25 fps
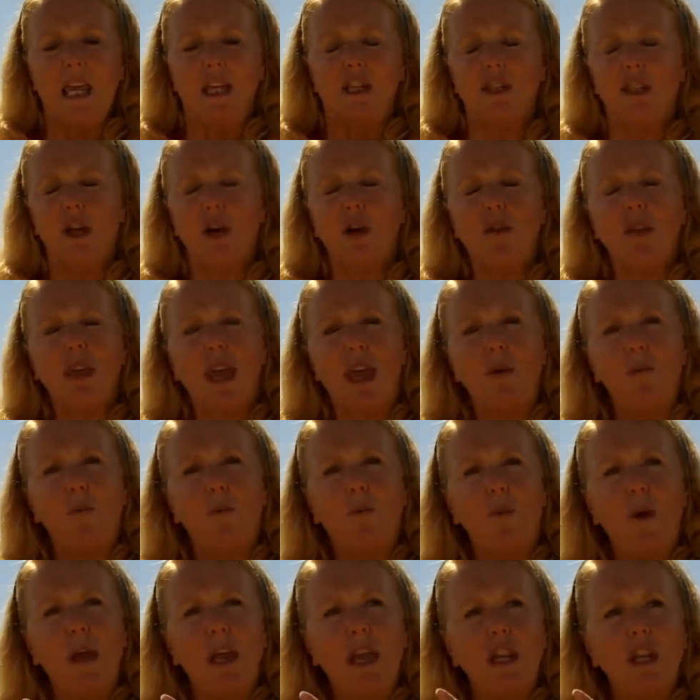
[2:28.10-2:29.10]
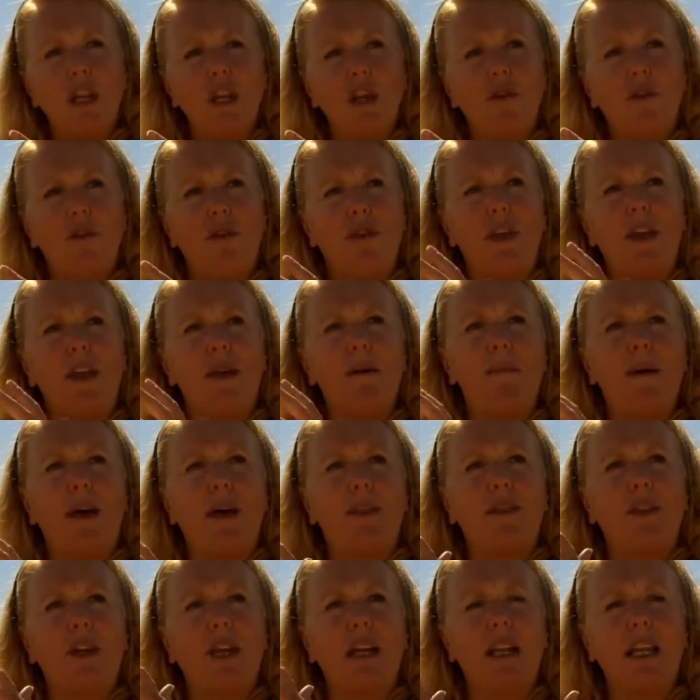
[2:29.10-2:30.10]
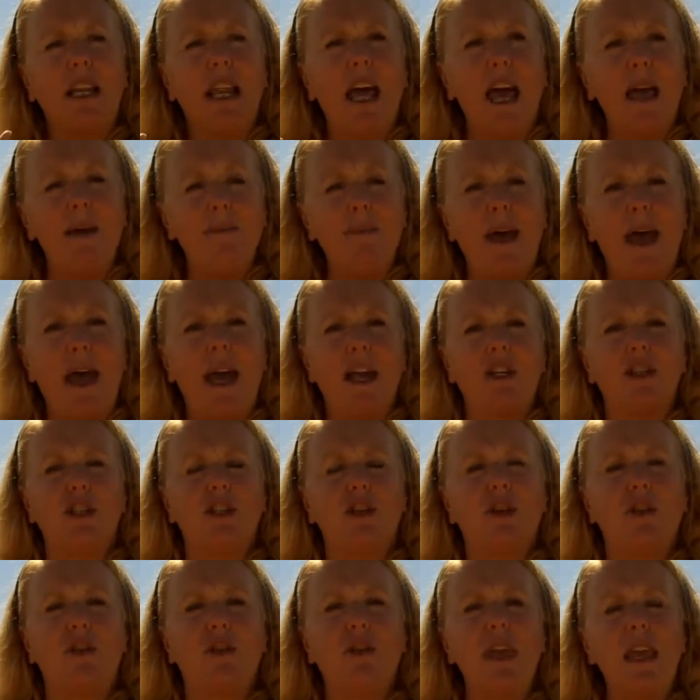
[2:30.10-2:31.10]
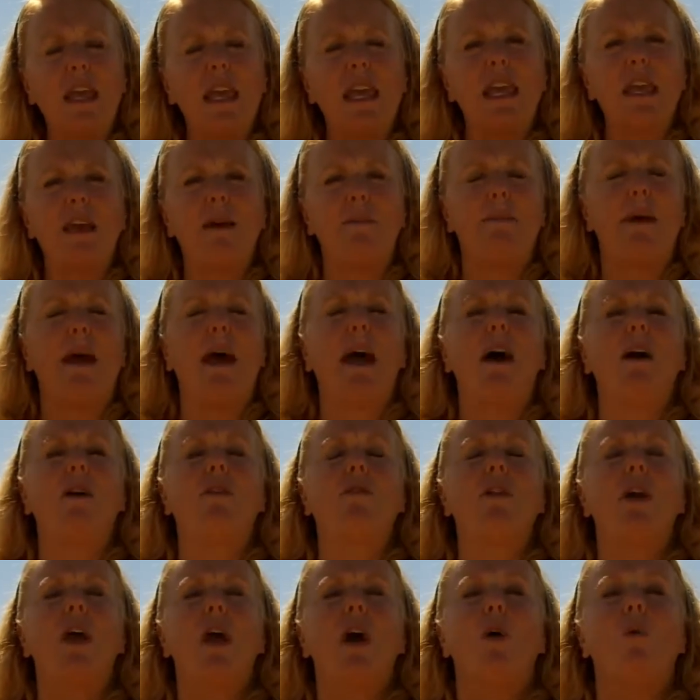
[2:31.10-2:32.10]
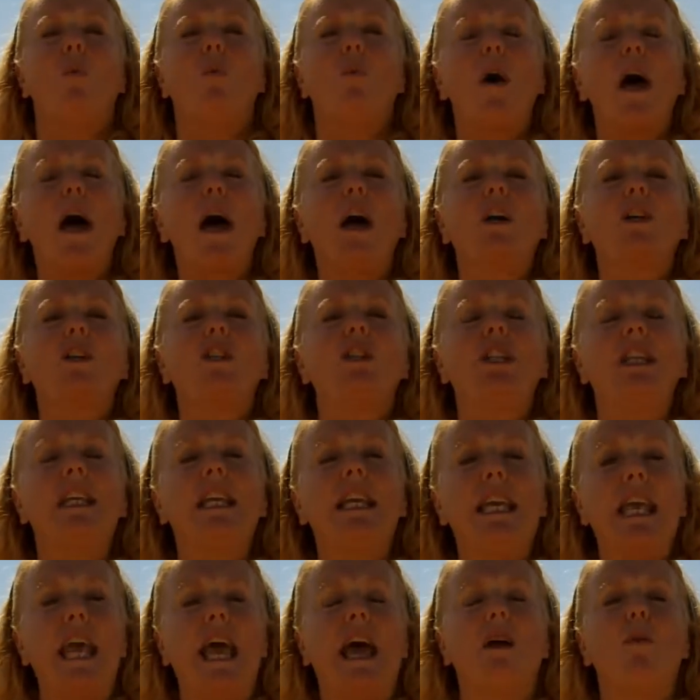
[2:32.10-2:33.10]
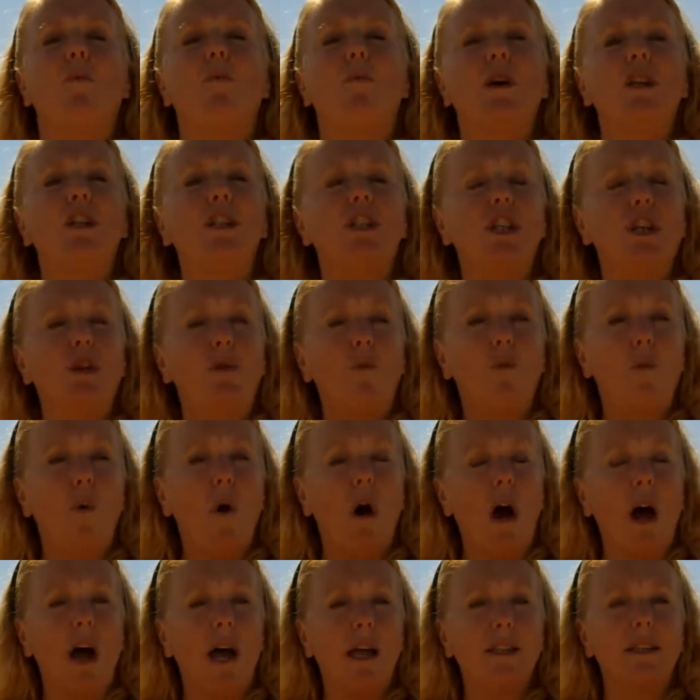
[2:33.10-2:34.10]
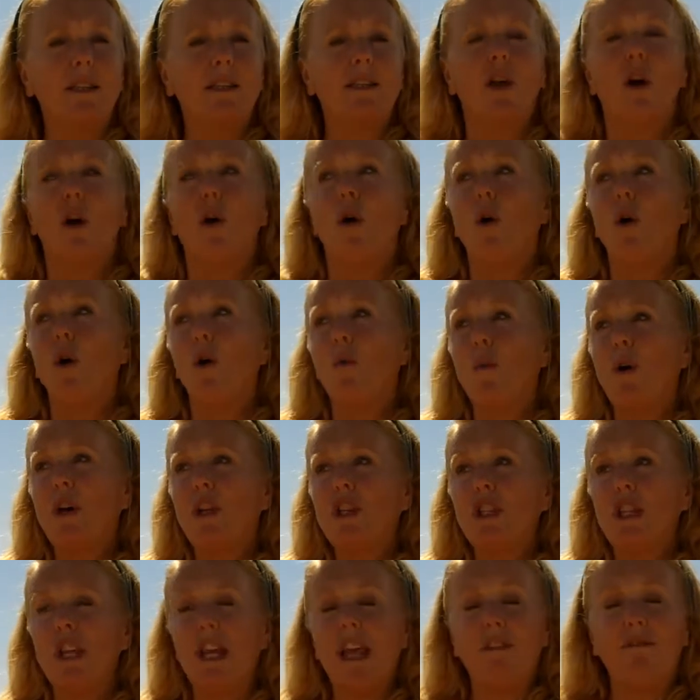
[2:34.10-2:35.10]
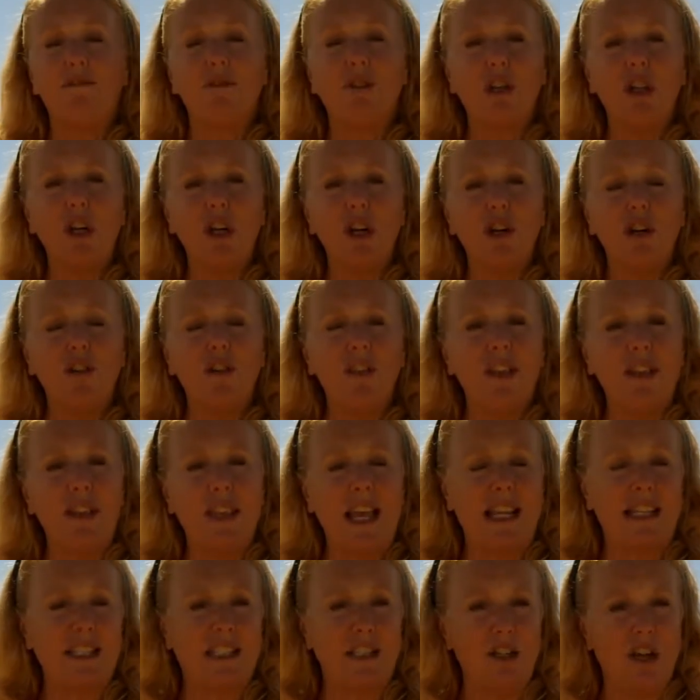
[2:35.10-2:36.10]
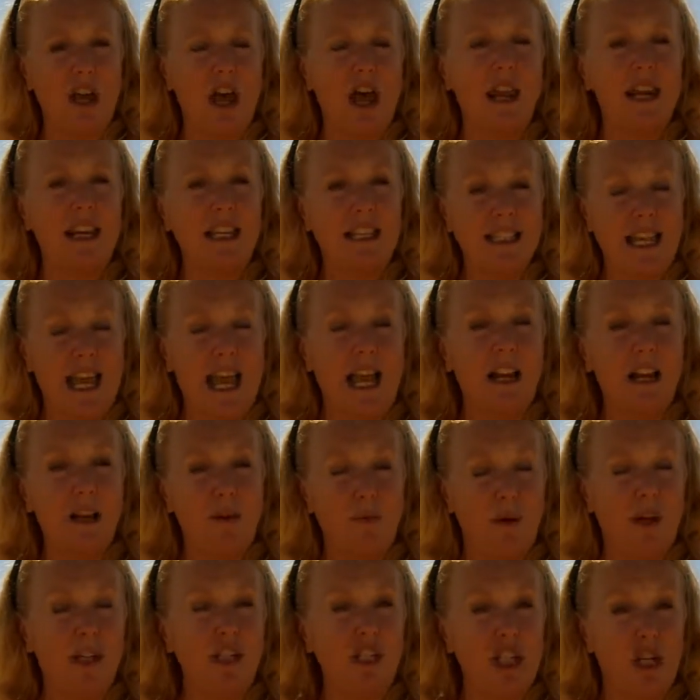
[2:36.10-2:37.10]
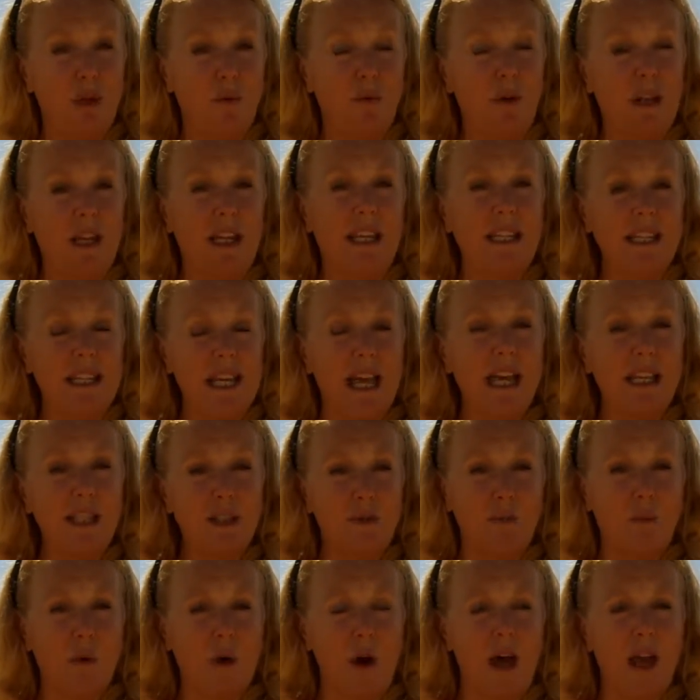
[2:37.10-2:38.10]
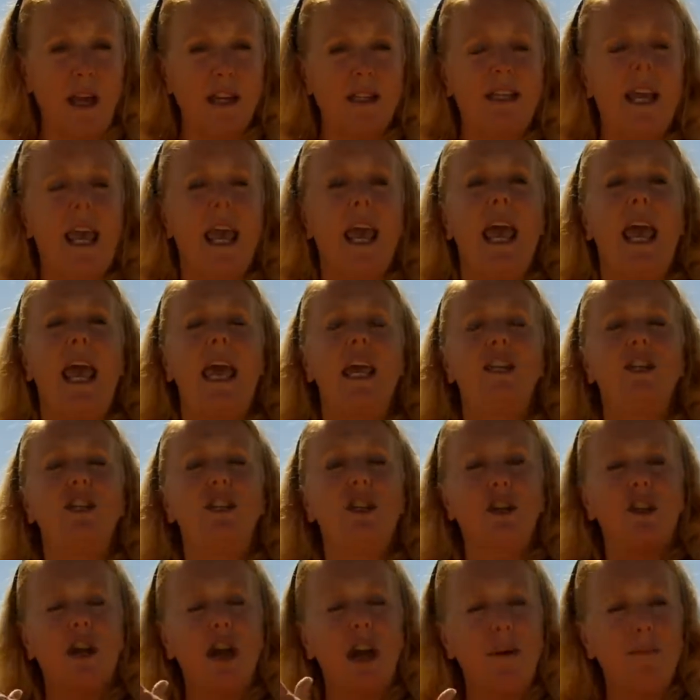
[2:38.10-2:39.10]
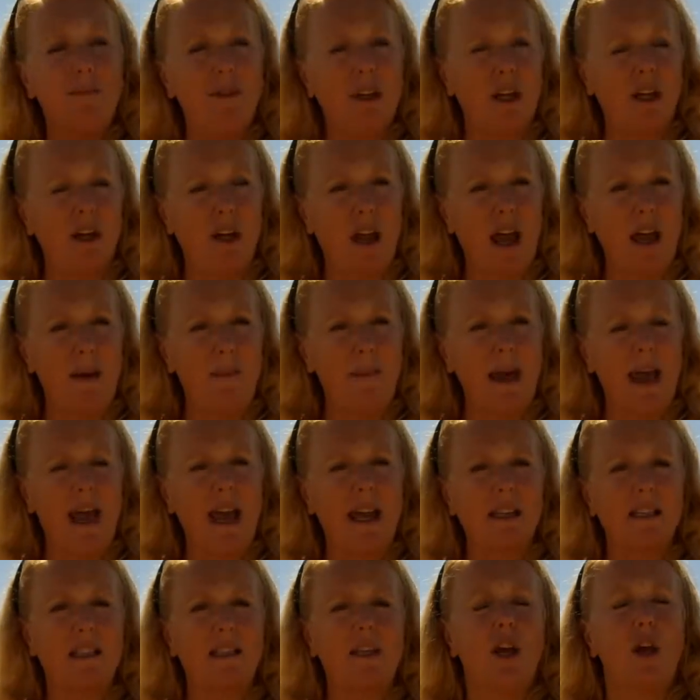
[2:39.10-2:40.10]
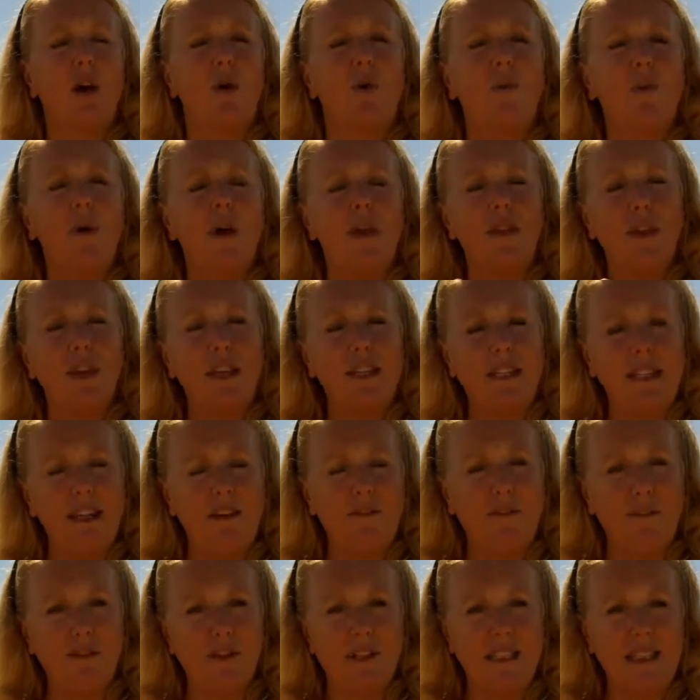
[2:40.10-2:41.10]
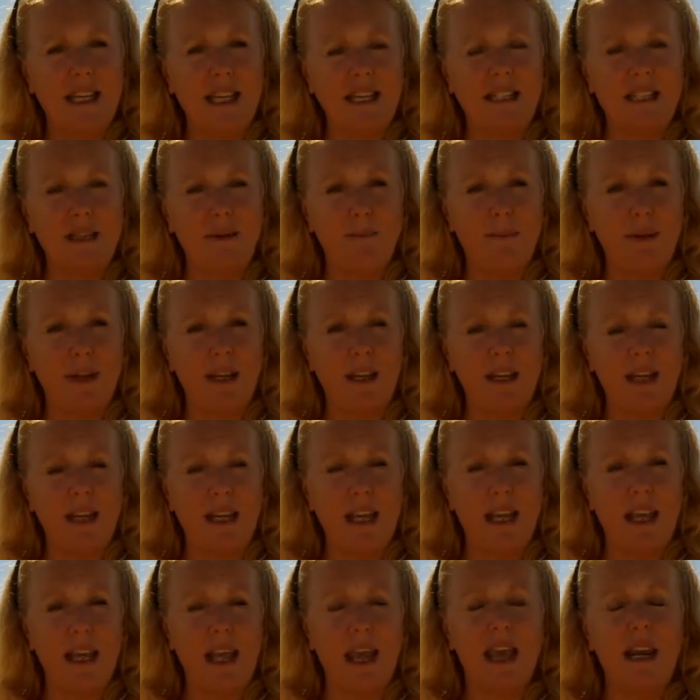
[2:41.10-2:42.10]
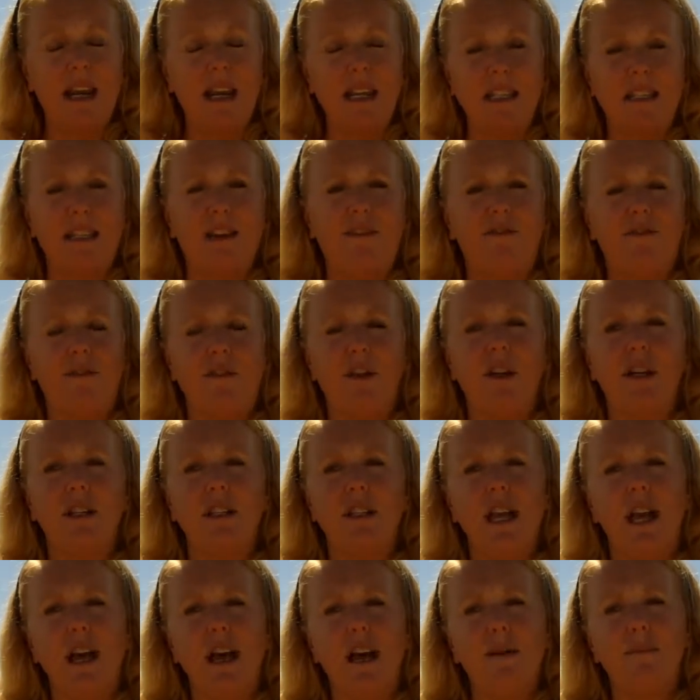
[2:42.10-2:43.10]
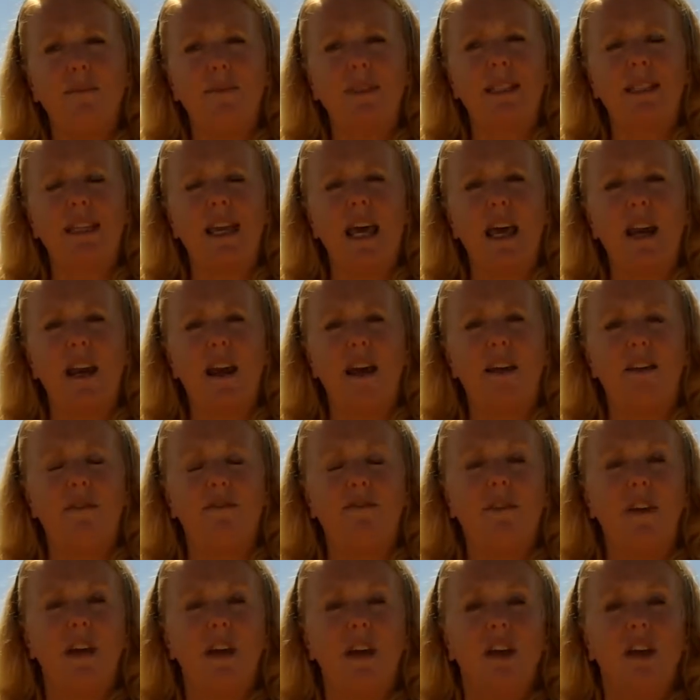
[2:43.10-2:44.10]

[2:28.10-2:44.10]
So that when you think about the climax, you're thinking about, will she get what she wants, or will she have learned that that's not exactly what she really does want, and she'll come to climax with a different sensibility and a different set of